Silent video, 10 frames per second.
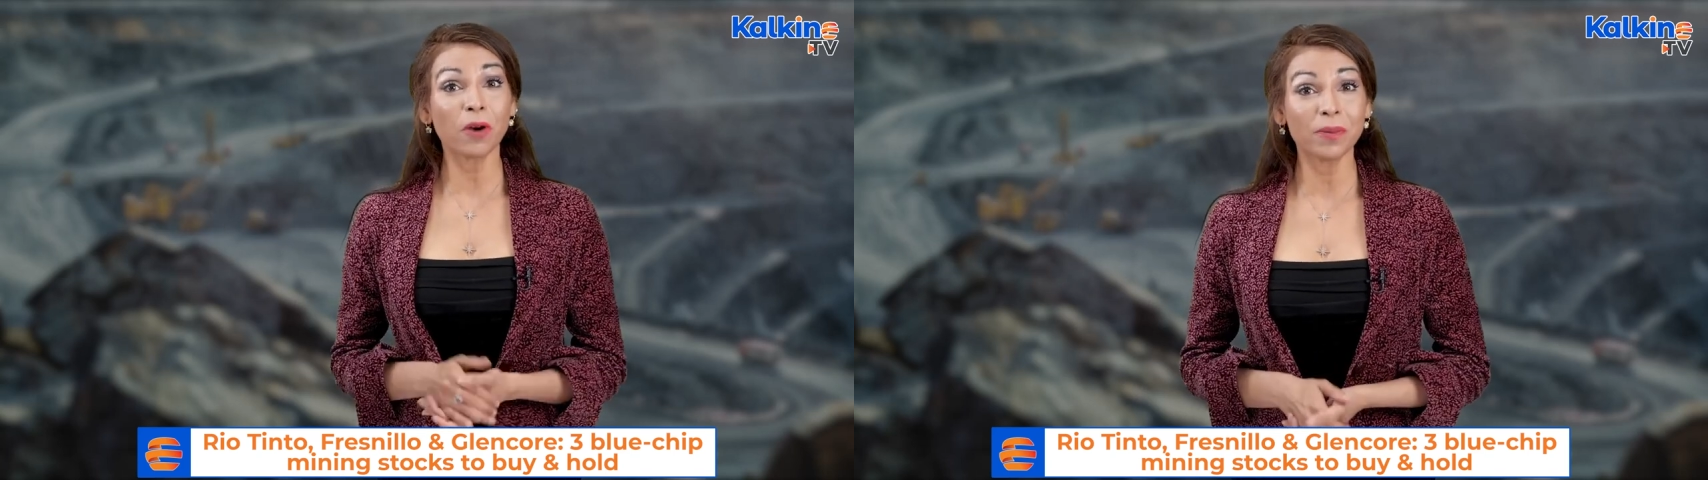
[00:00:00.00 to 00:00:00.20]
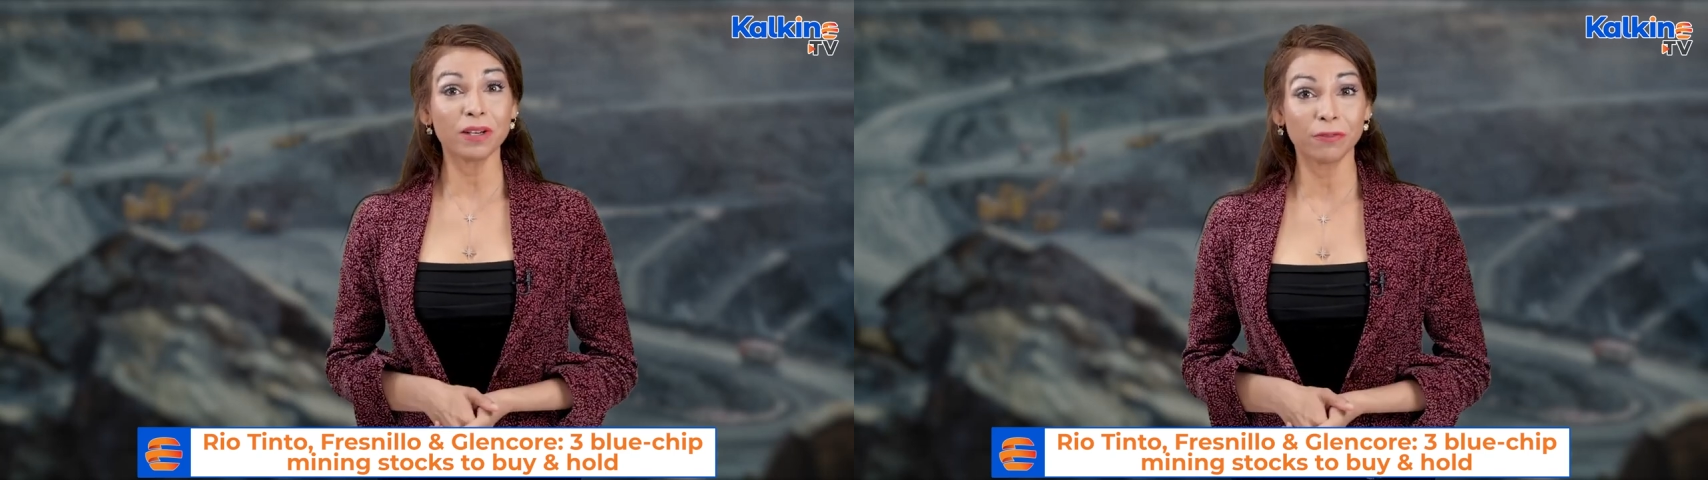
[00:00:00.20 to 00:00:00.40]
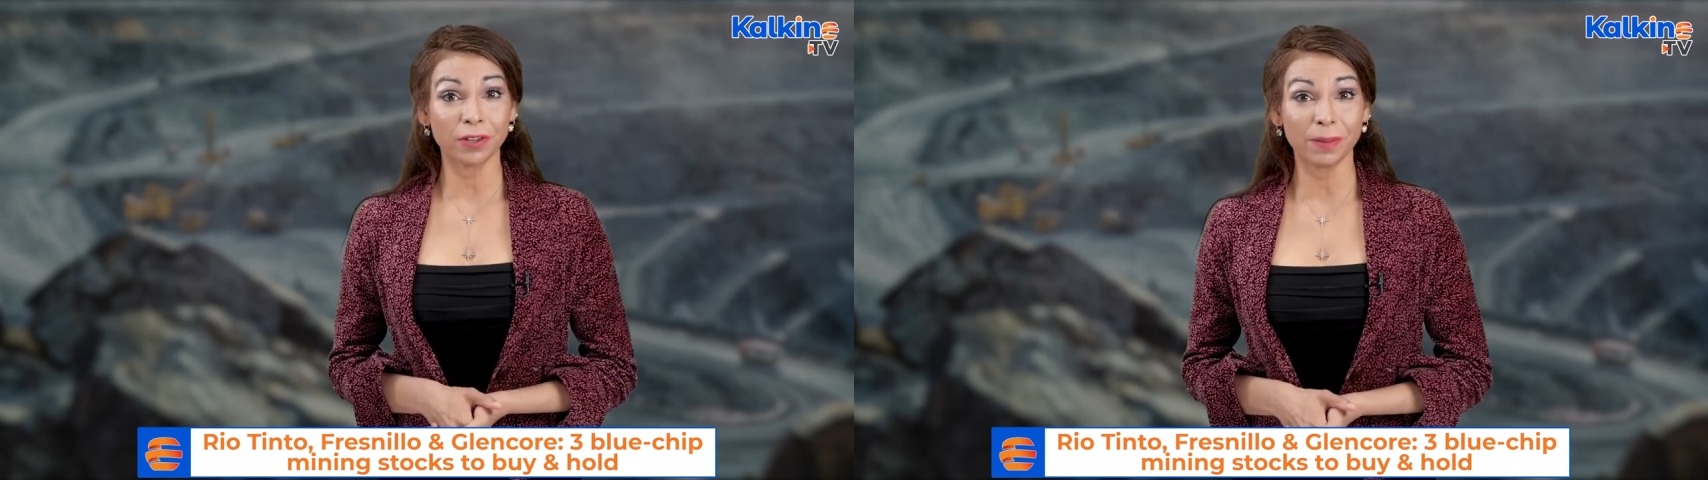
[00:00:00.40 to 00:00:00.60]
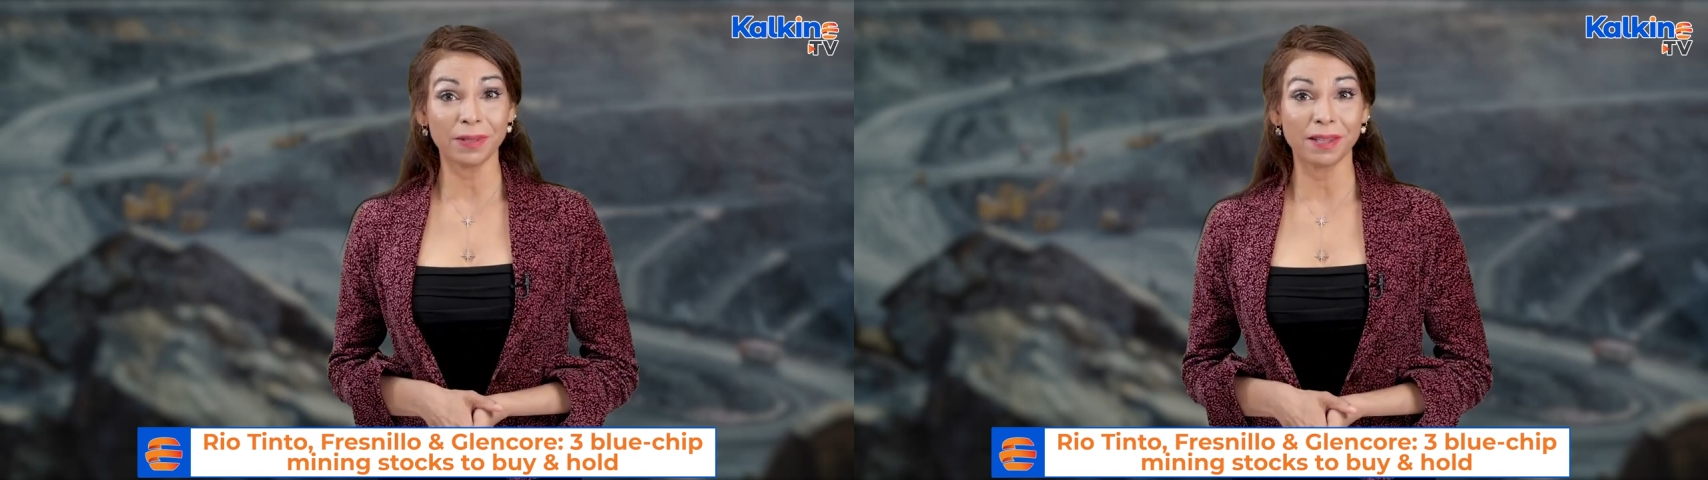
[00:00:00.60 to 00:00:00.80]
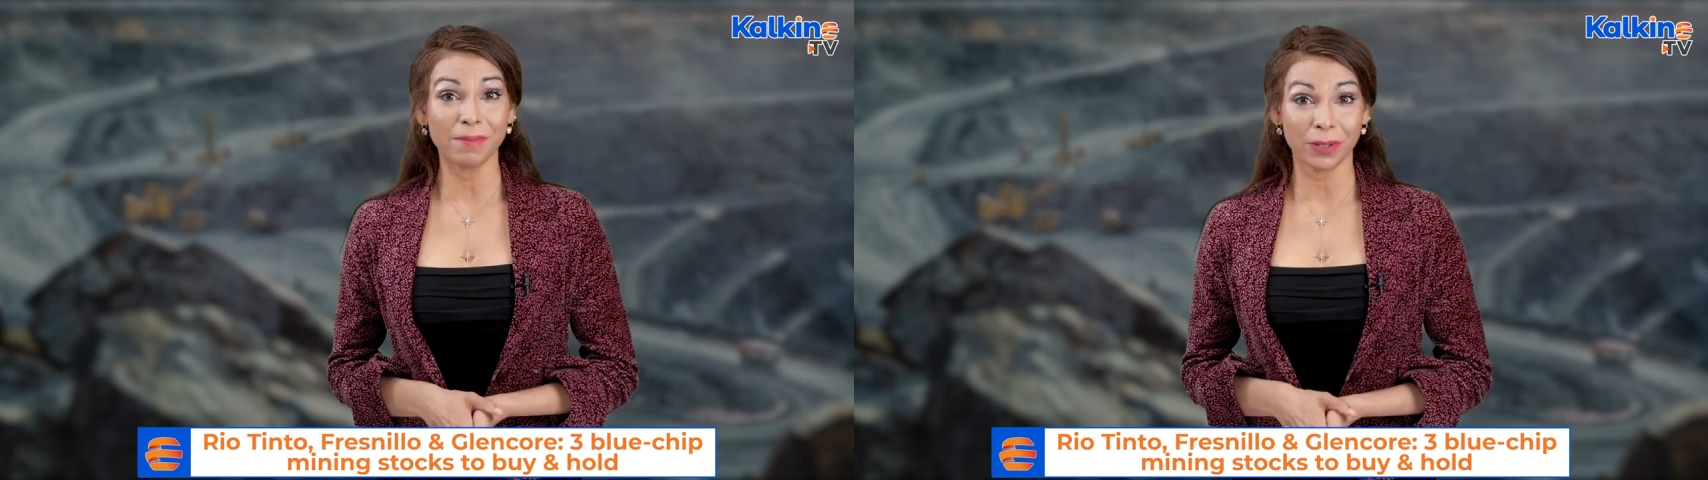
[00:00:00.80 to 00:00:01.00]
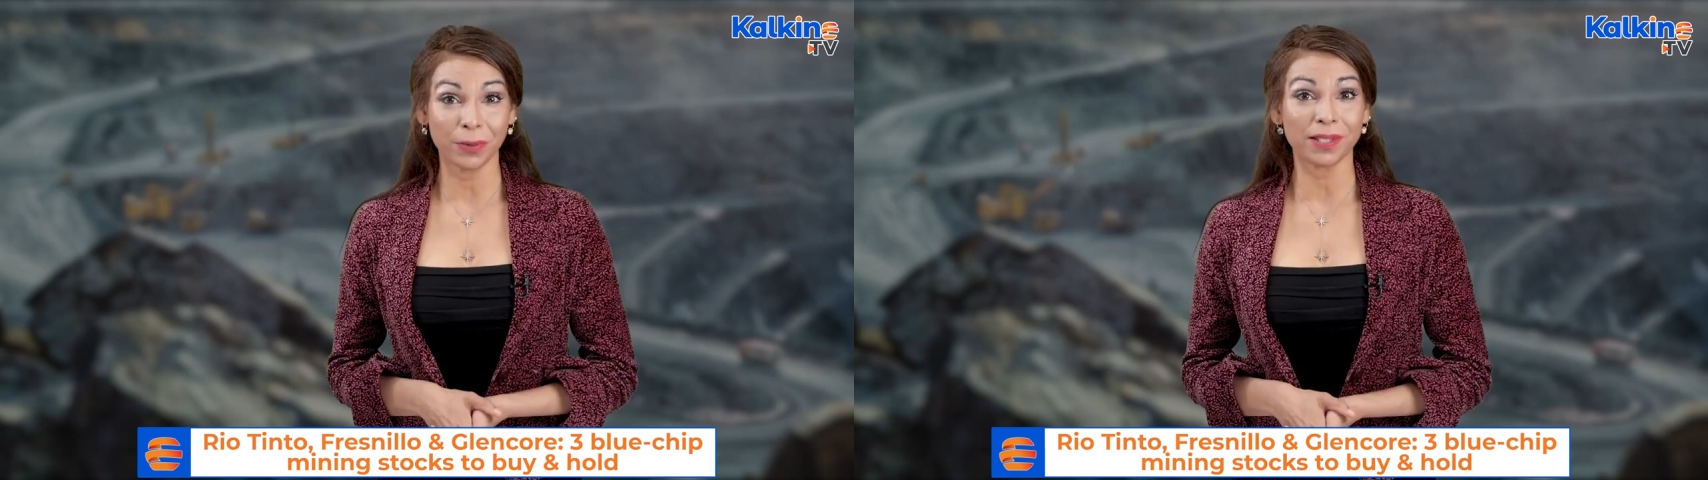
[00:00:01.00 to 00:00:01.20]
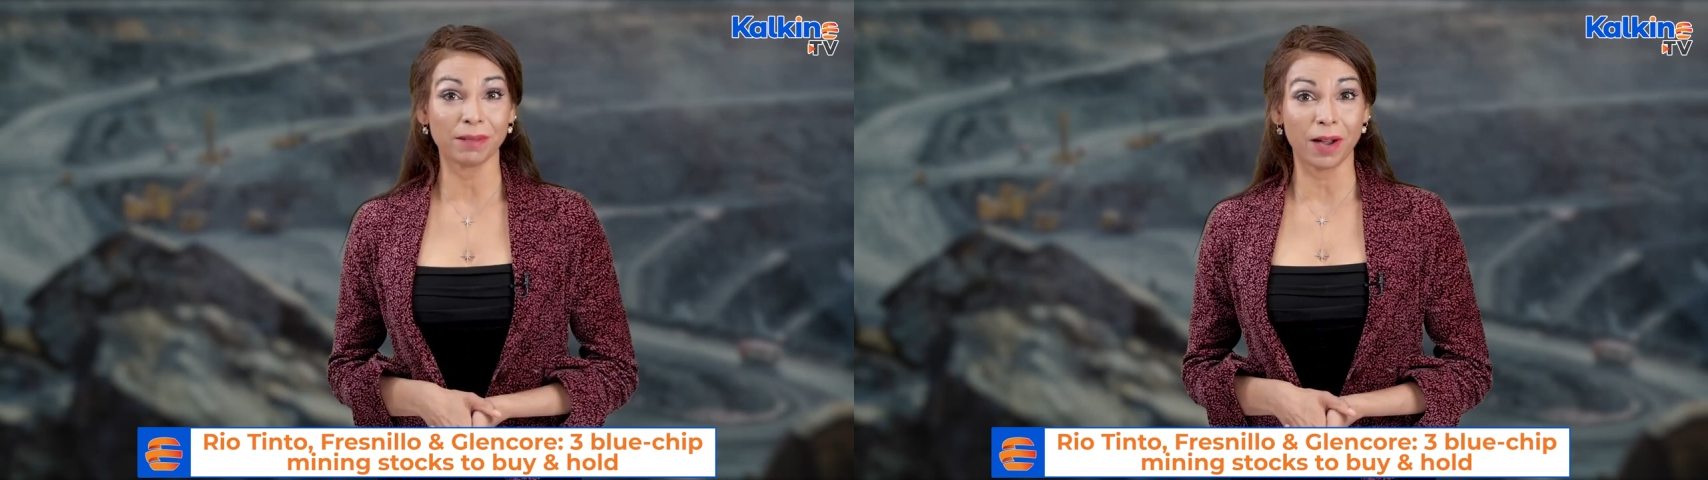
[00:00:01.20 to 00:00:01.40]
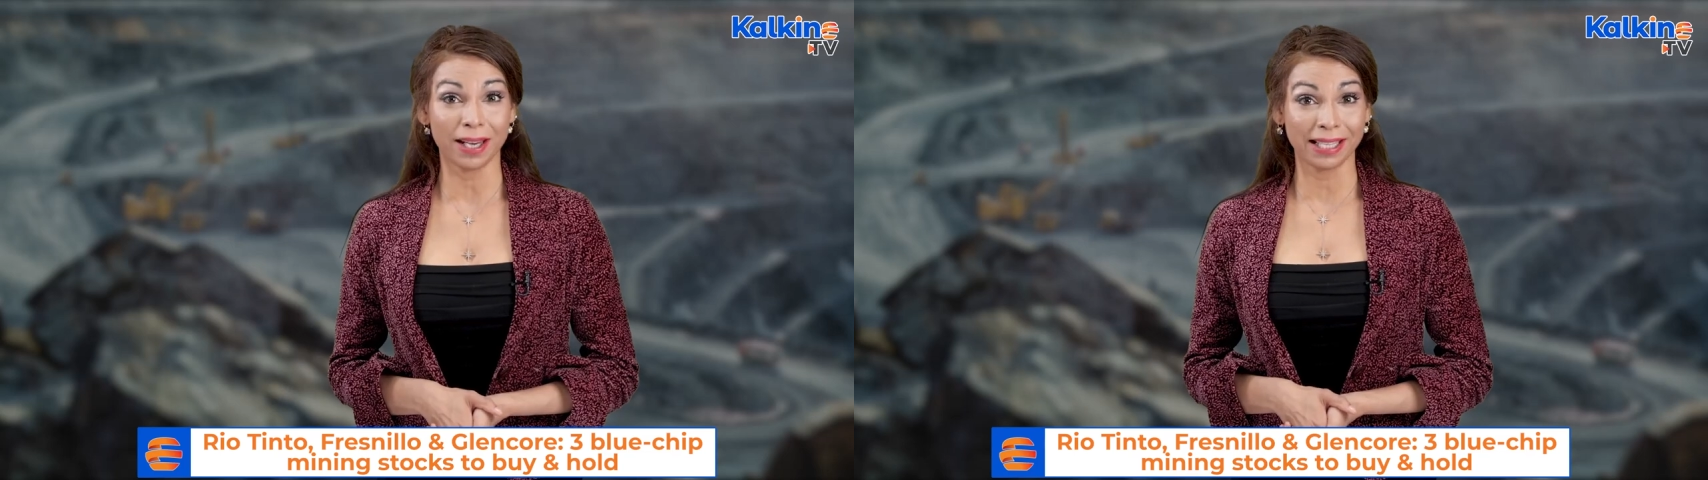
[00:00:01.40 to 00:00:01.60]
prominent firms in the metals
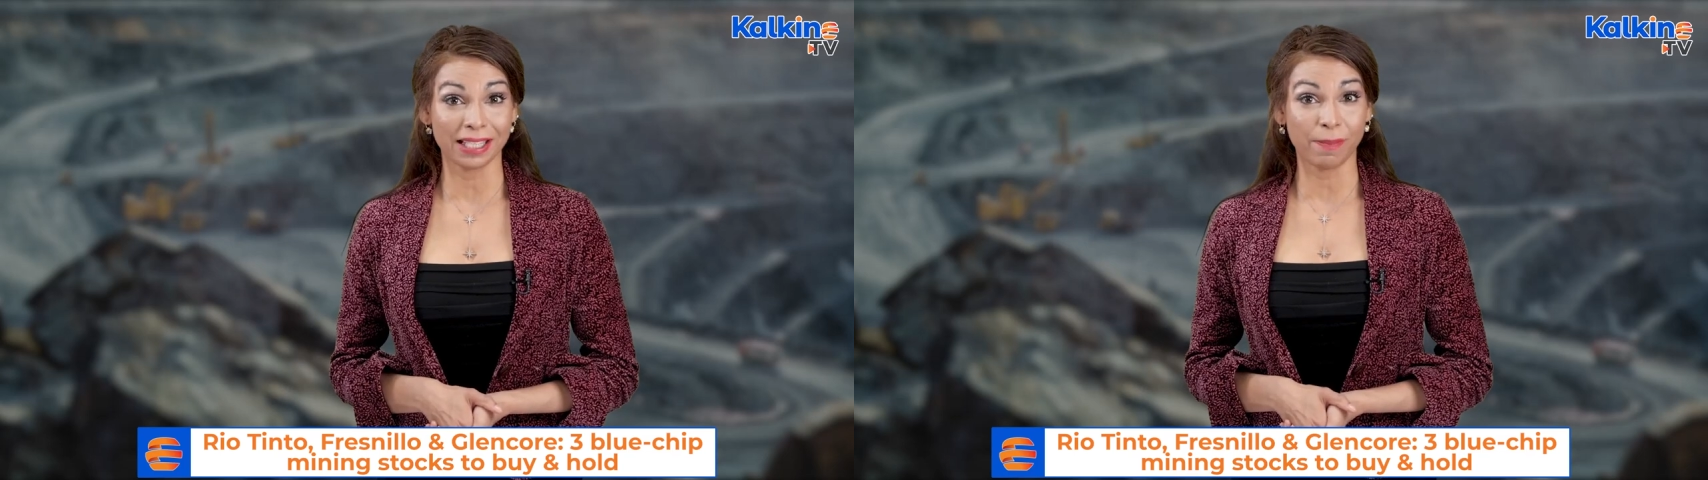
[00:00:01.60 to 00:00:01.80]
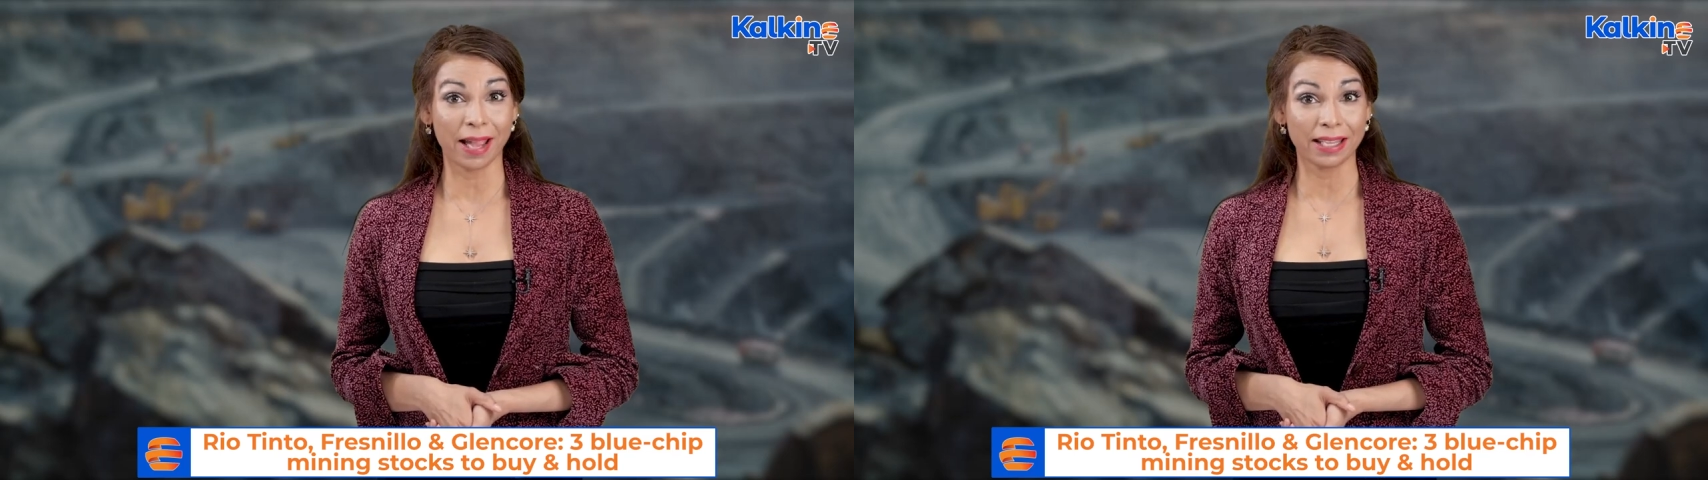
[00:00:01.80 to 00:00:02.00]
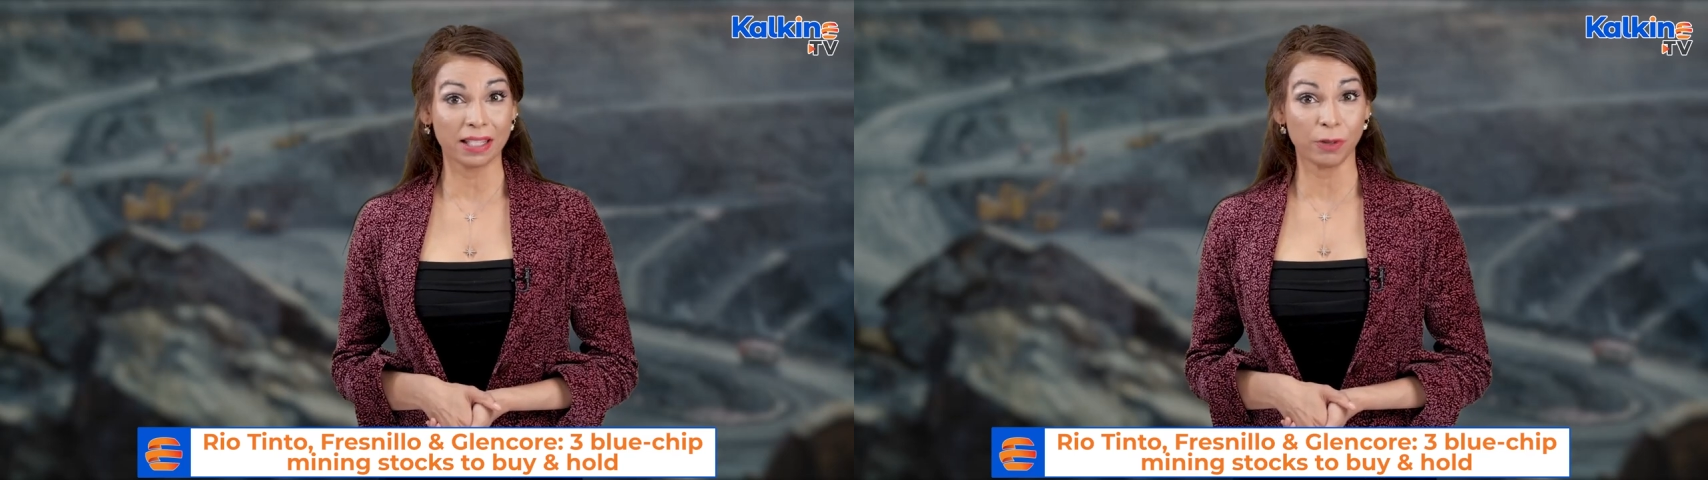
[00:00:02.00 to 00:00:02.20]
and mining space,